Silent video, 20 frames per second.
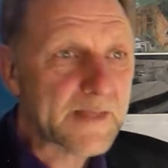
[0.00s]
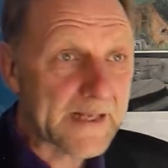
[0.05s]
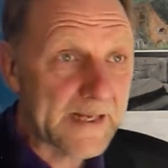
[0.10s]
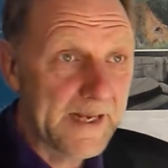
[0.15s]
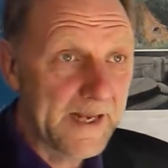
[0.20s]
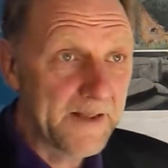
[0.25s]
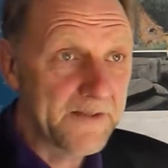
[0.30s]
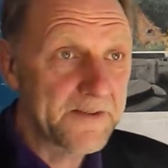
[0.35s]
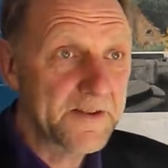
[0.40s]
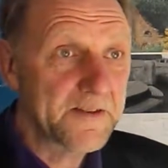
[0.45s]

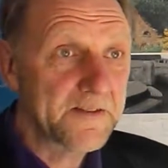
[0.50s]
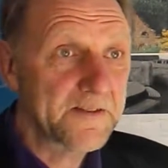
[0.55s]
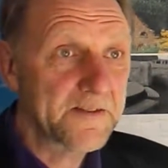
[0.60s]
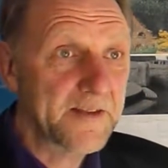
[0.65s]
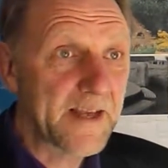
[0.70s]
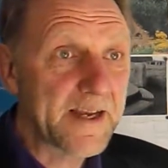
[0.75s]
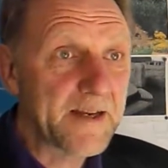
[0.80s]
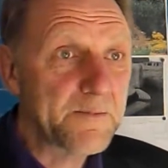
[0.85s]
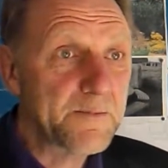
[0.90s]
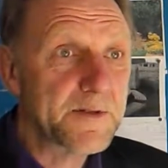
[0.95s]
And the
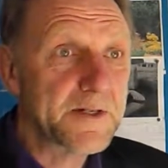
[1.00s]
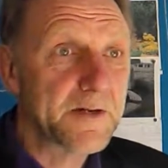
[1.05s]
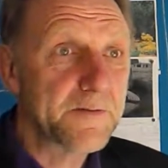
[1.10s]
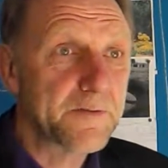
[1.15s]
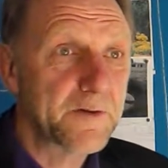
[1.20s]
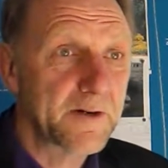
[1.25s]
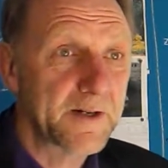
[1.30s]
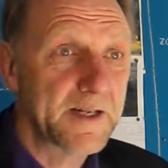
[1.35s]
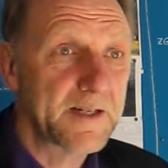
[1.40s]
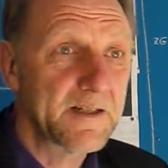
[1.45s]
same
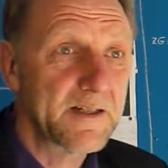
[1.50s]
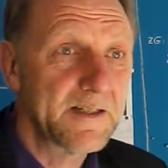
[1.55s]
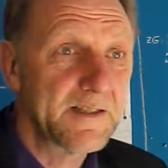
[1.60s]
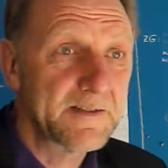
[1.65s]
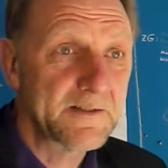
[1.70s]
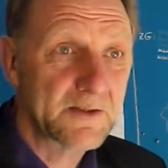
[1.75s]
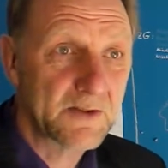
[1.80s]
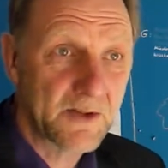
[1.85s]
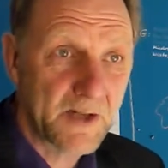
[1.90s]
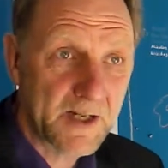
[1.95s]
differently
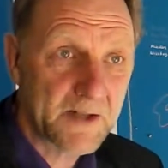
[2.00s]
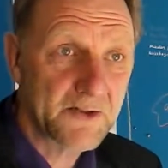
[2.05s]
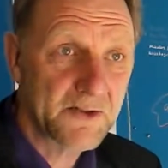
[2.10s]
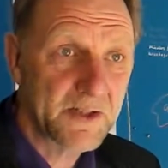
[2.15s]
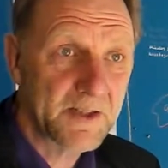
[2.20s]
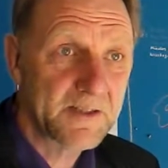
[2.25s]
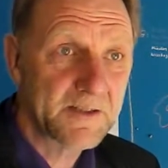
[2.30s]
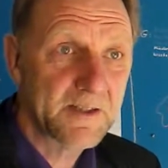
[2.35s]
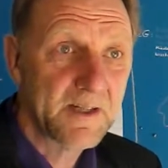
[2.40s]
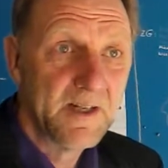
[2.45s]

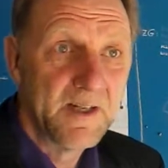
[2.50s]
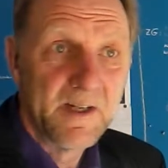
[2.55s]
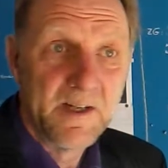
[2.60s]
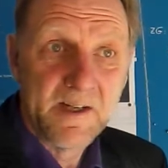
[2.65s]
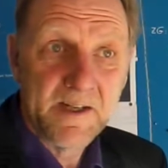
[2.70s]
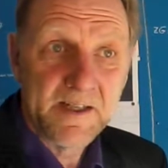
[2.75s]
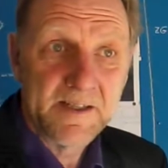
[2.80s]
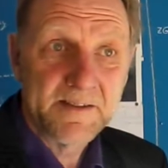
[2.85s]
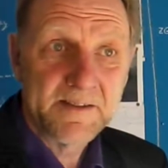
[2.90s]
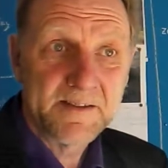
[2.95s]
structured
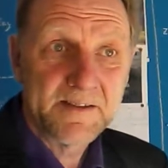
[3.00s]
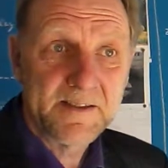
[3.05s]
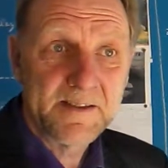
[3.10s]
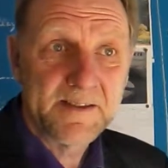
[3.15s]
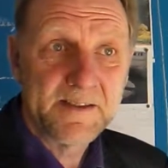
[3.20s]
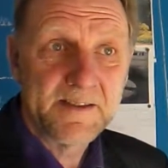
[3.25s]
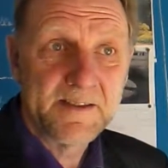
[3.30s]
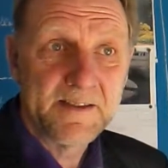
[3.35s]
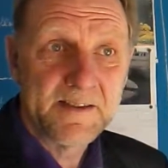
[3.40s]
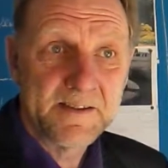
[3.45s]

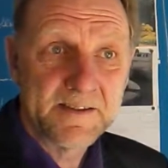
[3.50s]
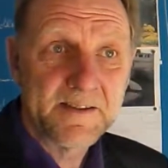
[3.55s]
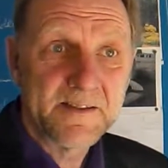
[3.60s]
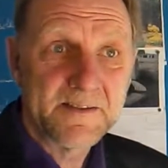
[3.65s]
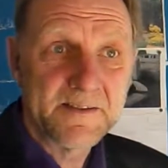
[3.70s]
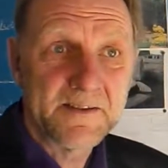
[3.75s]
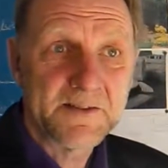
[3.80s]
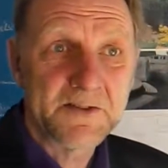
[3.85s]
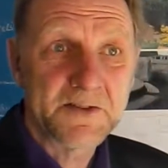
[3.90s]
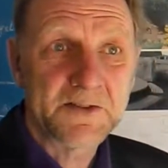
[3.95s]
is in
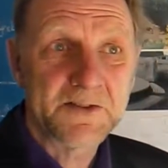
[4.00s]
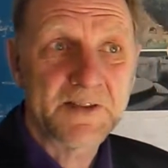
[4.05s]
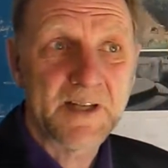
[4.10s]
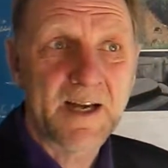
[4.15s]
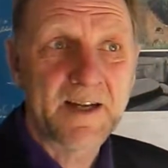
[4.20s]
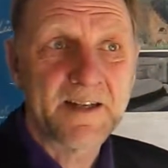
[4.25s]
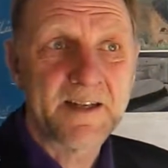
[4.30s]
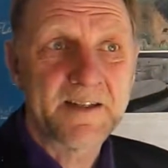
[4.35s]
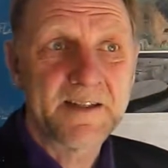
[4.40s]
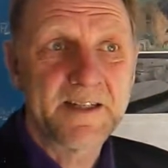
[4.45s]
the
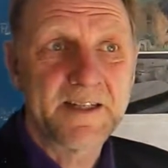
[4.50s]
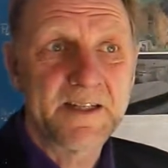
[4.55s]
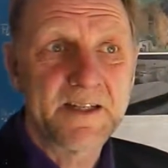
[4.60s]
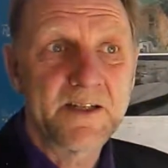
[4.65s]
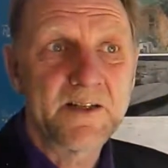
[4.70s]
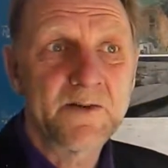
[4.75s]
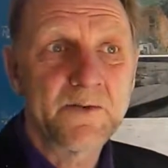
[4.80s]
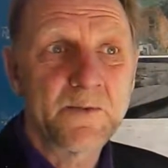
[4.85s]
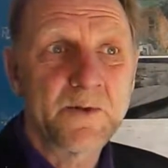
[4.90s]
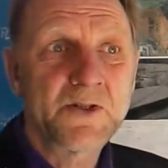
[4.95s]
society
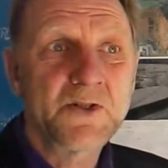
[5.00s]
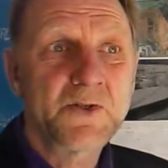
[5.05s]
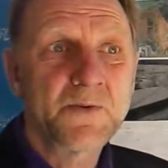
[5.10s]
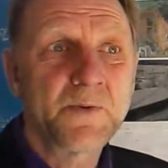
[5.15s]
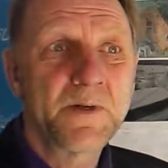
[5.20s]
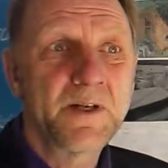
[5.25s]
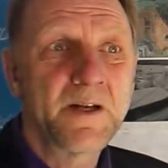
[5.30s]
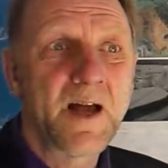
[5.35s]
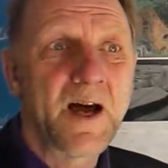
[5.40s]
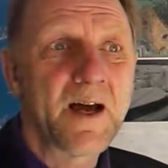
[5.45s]
in which
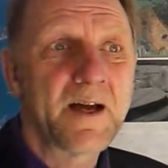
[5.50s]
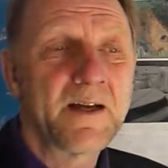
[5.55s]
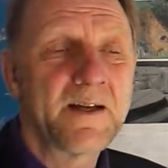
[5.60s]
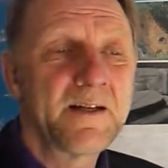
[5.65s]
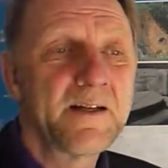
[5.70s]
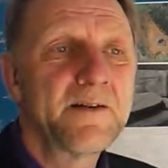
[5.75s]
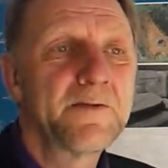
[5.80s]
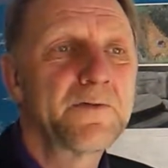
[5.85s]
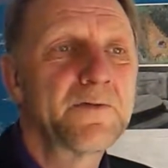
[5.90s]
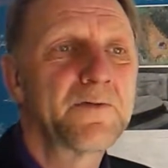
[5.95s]
we
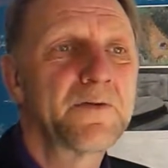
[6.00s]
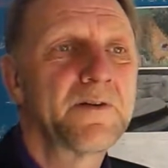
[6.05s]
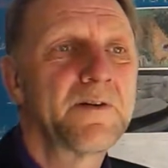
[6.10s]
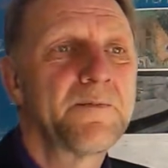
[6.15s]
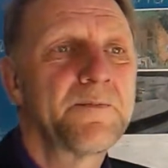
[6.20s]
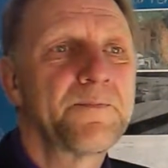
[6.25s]
live.